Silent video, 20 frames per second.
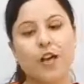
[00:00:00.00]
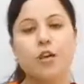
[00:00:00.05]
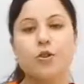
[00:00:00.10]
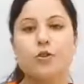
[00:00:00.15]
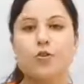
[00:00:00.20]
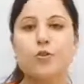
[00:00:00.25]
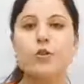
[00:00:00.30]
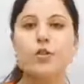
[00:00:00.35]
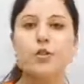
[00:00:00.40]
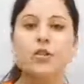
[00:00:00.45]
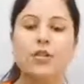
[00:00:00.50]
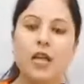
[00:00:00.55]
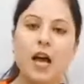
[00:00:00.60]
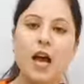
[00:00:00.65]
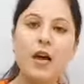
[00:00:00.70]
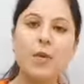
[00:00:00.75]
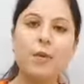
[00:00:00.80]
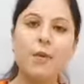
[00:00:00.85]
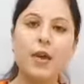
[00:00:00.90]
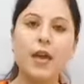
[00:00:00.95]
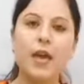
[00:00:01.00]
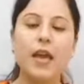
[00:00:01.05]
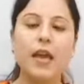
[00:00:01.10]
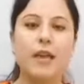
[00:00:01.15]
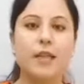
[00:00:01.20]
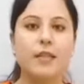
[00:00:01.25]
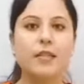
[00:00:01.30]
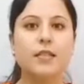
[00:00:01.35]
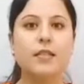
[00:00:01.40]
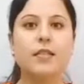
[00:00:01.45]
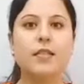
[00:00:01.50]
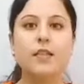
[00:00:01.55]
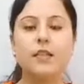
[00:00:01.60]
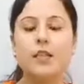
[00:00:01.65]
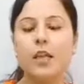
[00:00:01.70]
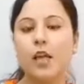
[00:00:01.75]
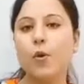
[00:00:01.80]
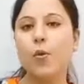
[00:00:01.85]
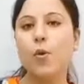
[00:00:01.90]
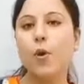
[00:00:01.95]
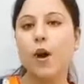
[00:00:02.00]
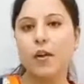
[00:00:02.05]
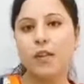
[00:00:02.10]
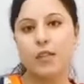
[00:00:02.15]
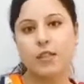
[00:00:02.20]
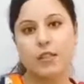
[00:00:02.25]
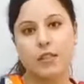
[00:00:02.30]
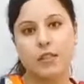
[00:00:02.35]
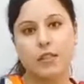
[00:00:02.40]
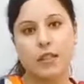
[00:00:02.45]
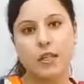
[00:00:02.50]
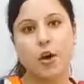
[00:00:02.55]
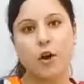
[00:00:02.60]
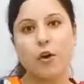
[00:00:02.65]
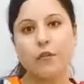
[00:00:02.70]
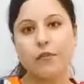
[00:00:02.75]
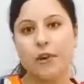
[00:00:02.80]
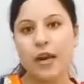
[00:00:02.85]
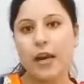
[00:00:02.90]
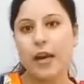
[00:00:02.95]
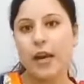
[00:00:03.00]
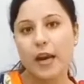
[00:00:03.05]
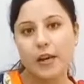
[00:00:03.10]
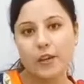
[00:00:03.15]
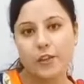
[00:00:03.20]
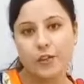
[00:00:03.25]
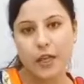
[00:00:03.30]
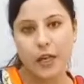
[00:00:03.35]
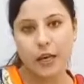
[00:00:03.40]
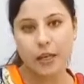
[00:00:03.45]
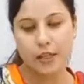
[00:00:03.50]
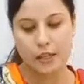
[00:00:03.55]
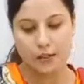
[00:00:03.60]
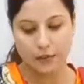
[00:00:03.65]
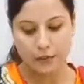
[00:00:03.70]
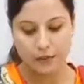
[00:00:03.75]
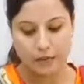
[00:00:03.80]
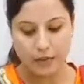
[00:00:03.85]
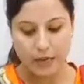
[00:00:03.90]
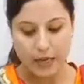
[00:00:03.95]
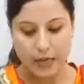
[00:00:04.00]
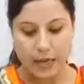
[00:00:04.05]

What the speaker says: So some is the quantity of an adjective.